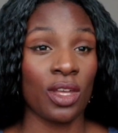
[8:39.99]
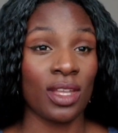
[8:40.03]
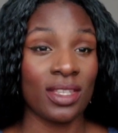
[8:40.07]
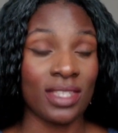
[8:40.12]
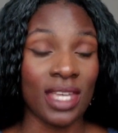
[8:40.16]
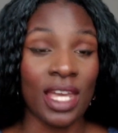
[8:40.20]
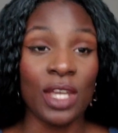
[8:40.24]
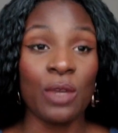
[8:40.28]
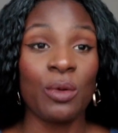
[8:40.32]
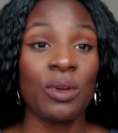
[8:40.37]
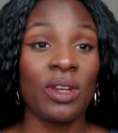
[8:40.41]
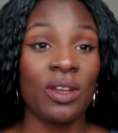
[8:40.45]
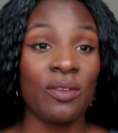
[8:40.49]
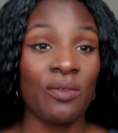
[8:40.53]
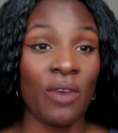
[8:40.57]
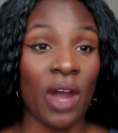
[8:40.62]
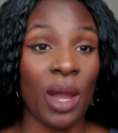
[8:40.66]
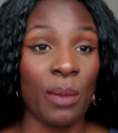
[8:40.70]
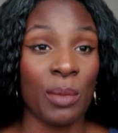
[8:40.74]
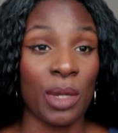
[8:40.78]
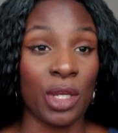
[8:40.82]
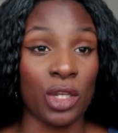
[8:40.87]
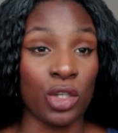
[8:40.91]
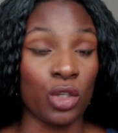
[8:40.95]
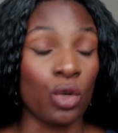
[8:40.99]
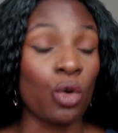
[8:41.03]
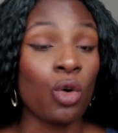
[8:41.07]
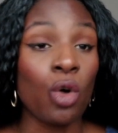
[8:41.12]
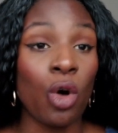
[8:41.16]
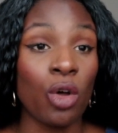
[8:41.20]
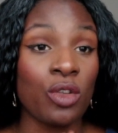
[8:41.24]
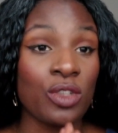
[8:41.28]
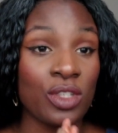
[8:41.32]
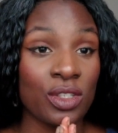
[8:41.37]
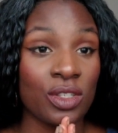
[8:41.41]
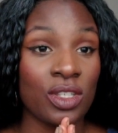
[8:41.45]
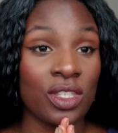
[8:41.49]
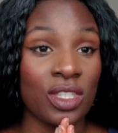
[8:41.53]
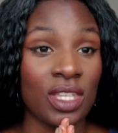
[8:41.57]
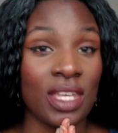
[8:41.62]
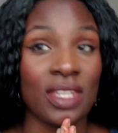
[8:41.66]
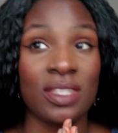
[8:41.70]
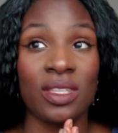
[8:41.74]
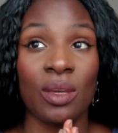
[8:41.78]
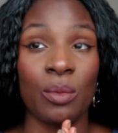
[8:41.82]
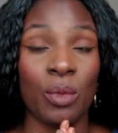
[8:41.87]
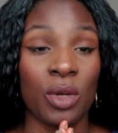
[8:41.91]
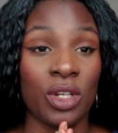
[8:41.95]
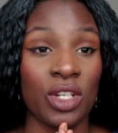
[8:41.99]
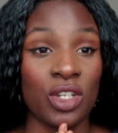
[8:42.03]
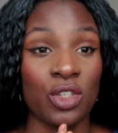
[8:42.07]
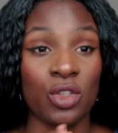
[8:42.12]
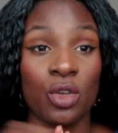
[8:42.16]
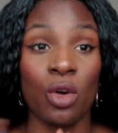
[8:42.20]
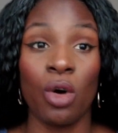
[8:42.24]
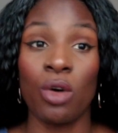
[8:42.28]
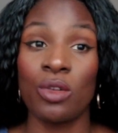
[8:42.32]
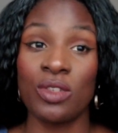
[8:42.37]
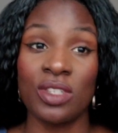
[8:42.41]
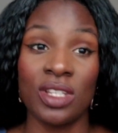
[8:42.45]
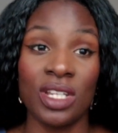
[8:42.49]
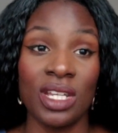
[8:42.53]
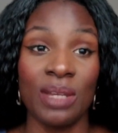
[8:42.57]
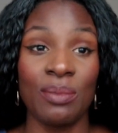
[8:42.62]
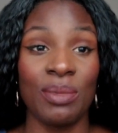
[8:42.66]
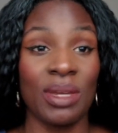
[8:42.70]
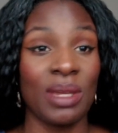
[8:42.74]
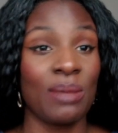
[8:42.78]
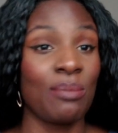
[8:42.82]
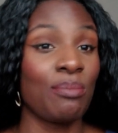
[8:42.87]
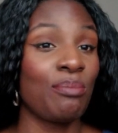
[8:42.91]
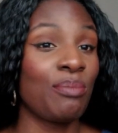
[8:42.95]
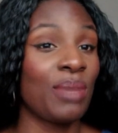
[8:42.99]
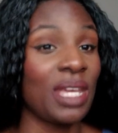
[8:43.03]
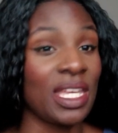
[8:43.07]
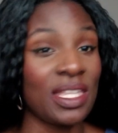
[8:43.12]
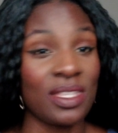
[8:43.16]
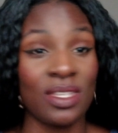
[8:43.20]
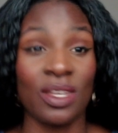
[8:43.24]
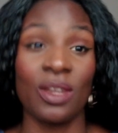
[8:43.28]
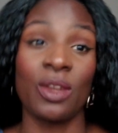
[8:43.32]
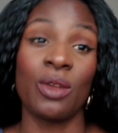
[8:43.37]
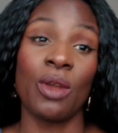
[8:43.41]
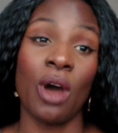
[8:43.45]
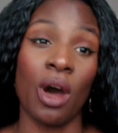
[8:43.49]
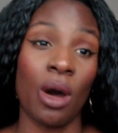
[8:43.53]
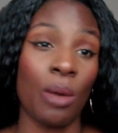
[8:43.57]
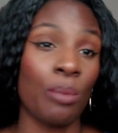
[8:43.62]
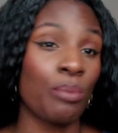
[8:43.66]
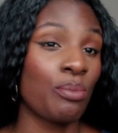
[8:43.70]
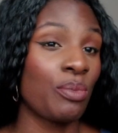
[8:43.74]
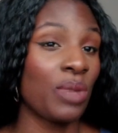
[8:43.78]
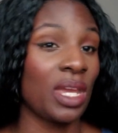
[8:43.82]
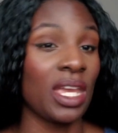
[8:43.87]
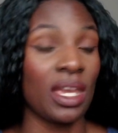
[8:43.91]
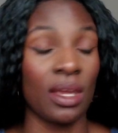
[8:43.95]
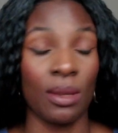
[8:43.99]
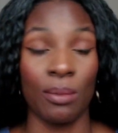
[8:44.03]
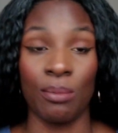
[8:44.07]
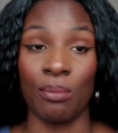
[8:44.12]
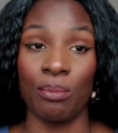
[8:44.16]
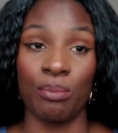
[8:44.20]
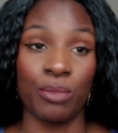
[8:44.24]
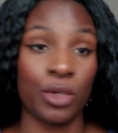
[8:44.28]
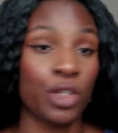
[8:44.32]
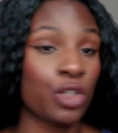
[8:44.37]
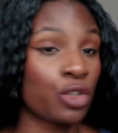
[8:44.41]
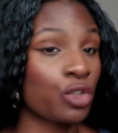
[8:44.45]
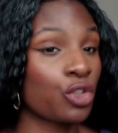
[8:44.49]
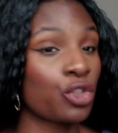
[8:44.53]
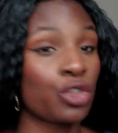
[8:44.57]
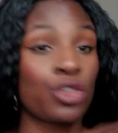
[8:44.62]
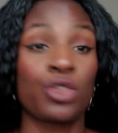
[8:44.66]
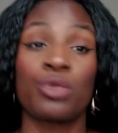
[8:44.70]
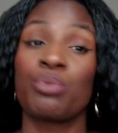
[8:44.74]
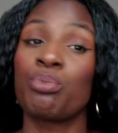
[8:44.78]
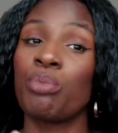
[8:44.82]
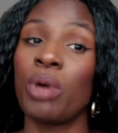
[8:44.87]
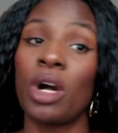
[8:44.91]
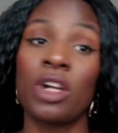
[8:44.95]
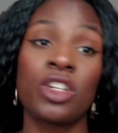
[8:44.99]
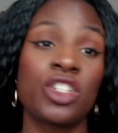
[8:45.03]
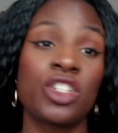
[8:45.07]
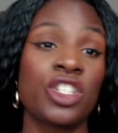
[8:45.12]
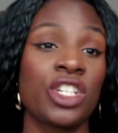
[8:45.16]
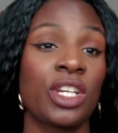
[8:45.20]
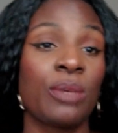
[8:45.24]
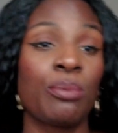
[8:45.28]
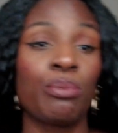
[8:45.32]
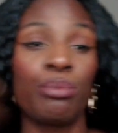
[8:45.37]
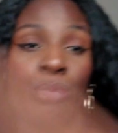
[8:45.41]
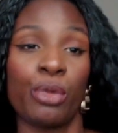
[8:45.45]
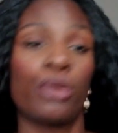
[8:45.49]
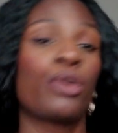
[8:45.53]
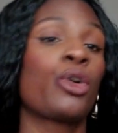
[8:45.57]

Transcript: Say you're in an environment and there's someone just constantly being beaten up, beaten, punching,